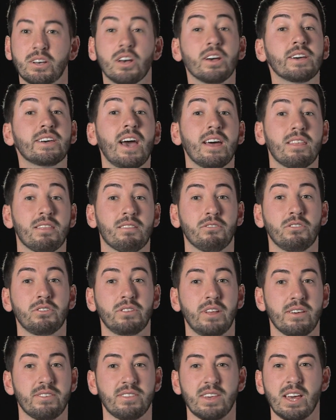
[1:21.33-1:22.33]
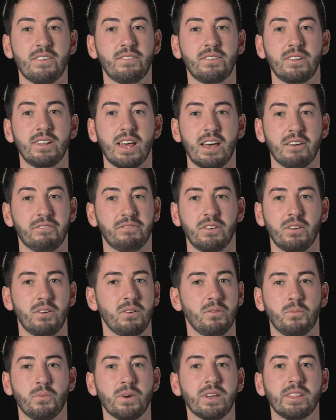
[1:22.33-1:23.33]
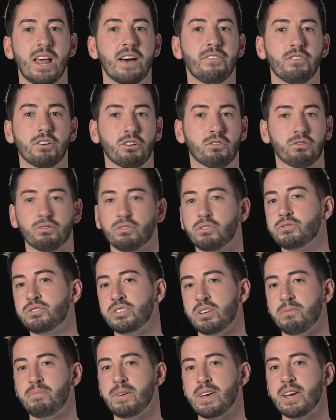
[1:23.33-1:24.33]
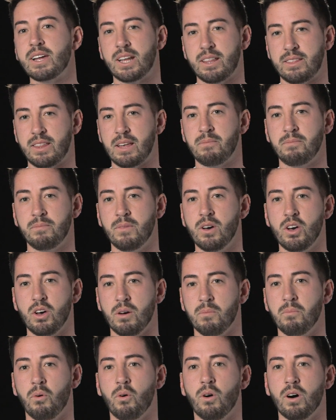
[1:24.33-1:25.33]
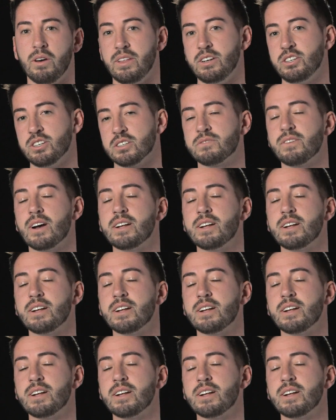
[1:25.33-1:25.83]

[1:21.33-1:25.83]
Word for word: could get through this, even if we never grew to be anything more than just